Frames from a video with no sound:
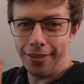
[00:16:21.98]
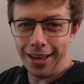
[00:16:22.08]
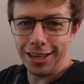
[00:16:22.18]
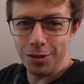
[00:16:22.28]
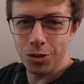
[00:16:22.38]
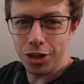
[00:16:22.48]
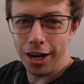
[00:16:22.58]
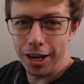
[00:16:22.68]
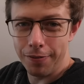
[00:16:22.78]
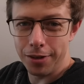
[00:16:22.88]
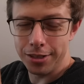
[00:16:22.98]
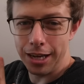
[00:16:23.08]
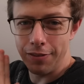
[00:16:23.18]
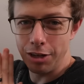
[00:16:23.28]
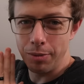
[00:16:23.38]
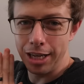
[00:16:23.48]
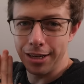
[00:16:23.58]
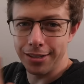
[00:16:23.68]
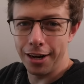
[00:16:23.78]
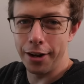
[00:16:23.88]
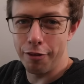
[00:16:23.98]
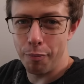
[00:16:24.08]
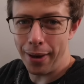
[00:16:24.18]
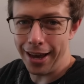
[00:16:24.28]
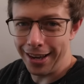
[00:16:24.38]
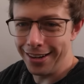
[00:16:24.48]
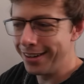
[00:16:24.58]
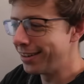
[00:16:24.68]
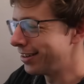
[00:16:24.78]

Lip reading: thank you, Sean, for saving me a ton of pain.